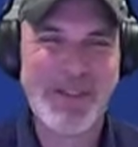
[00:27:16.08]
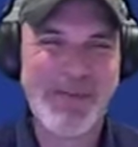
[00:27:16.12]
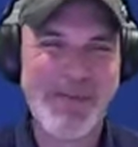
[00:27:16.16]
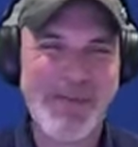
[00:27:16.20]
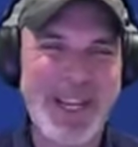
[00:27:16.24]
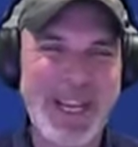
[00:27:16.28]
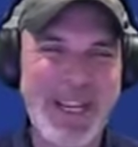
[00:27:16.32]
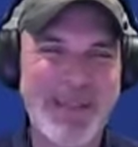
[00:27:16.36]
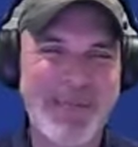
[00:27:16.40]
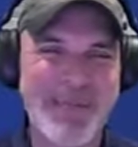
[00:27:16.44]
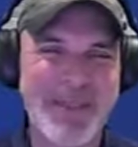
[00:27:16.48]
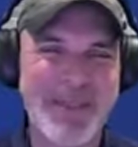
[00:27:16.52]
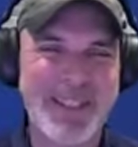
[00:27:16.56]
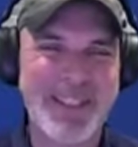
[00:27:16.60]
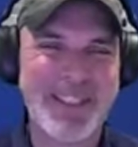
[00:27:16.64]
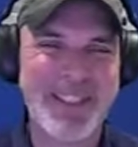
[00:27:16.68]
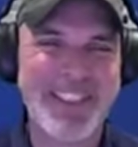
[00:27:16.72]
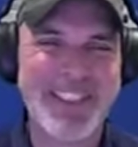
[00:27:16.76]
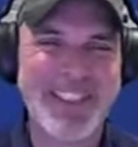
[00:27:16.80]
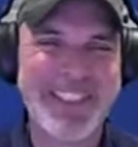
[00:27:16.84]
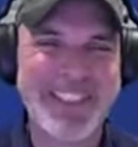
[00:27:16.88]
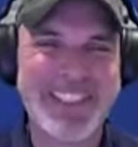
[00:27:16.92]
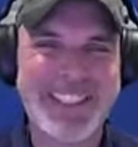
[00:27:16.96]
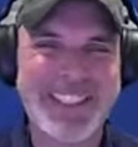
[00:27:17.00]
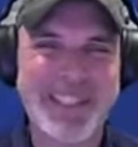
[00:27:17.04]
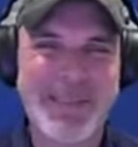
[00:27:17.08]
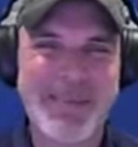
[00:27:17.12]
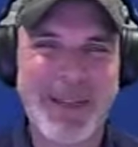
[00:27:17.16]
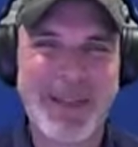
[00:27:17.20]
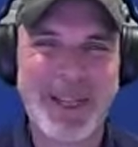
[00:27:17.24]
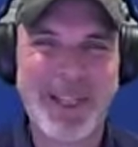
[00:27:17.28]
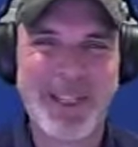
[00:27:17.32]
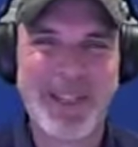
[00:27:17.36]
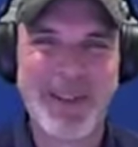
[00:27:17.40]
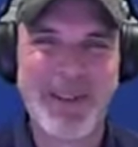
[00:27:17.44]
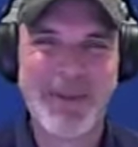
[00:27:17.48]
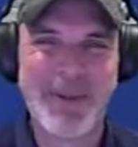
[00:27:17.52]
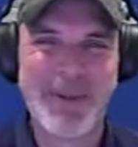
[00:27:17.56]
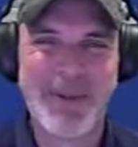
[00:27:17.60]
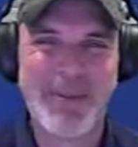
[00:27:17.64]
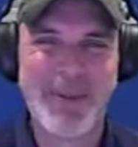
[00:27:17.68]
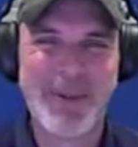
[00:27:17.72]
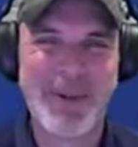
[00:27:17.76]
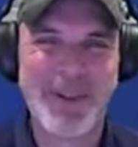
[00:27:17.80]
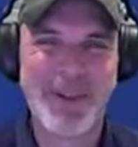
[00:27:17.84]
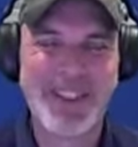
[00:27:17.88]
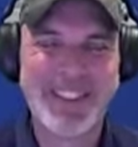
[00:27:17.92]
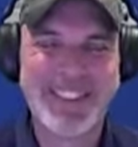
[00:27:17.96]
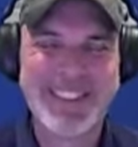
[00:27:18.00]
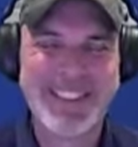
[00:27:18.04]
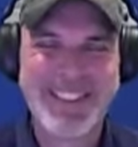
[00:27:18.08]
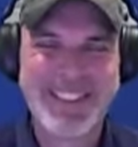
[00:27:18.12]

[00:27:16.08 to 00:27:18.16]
I'll be happy to expand a little bit more.